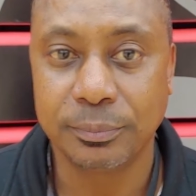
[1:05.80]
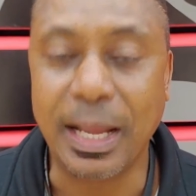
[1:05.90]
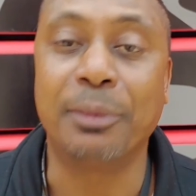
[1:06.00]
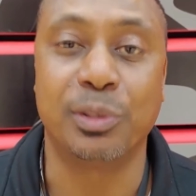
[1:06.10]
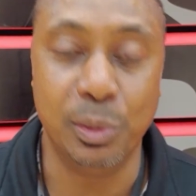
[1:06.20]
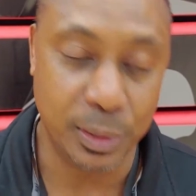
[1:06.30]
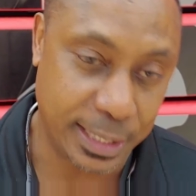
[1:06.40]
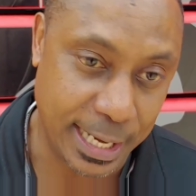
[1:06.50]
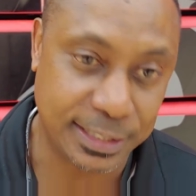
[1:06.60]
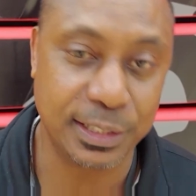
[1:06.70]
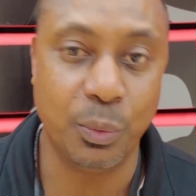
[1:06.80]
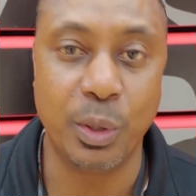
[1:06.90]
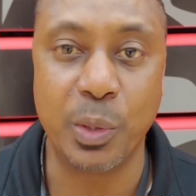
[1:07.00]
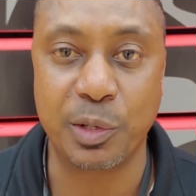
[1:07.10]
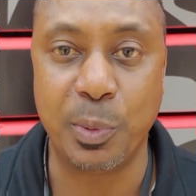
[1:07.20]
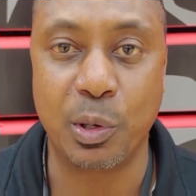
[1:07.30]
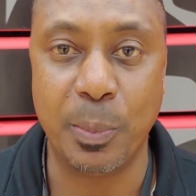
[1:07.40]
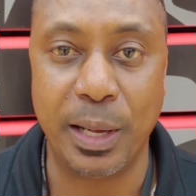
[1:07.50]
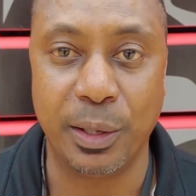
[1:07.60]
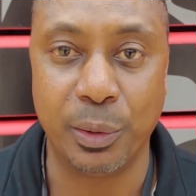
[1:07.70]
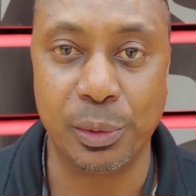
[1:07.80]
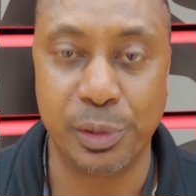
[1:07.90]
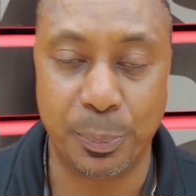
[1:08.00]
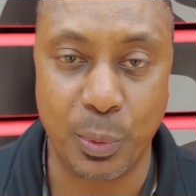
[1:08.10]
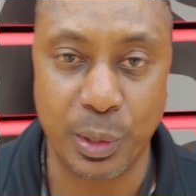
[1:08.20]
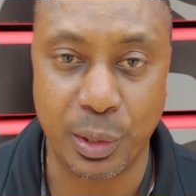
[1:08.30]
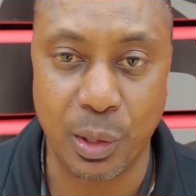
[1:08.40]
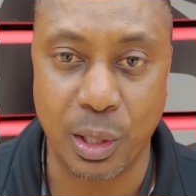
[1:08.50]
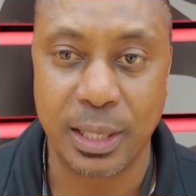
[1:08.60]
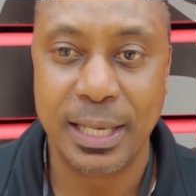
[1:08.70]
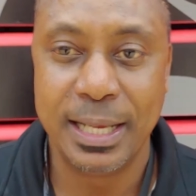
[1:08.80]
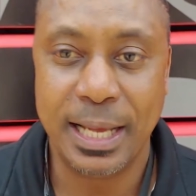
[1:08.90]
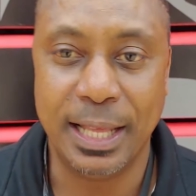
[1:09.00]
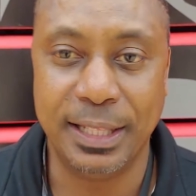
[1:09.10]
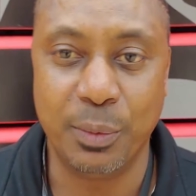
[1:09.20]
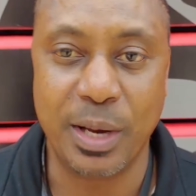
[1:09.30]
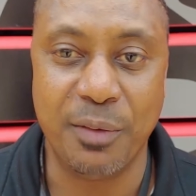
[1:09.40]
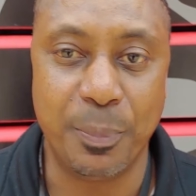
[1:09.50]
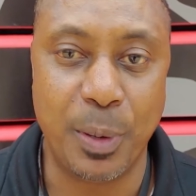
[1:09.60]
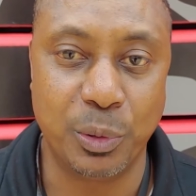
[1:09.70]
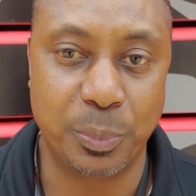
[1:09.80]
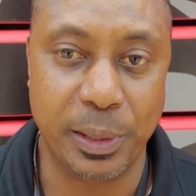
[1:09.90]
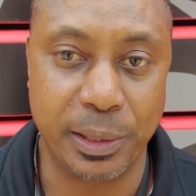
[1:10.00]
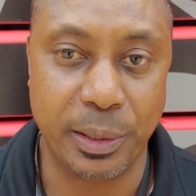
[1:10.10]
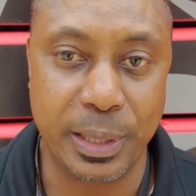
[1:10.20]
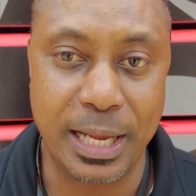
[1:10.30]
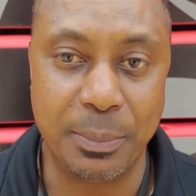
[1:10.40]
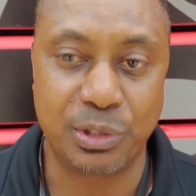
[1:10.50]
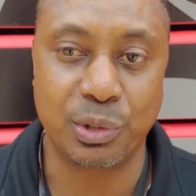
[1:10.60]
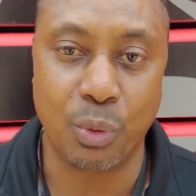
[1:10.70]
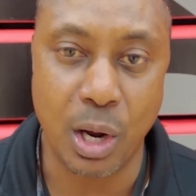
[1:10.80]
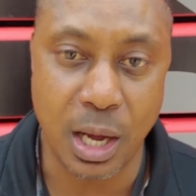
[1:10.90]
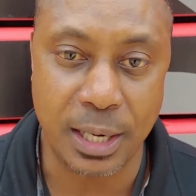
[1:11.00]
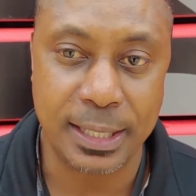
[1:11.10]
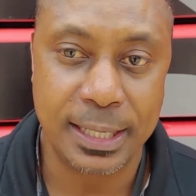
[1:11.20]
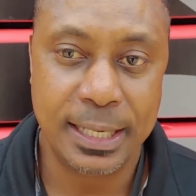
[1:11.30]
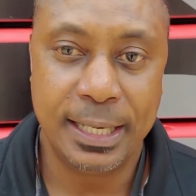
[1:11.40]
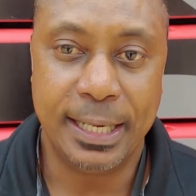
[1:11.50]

Absolutely. Casey, the one who I spoke about earlier, the point guard. And then we have a post player. Her name is Sharon.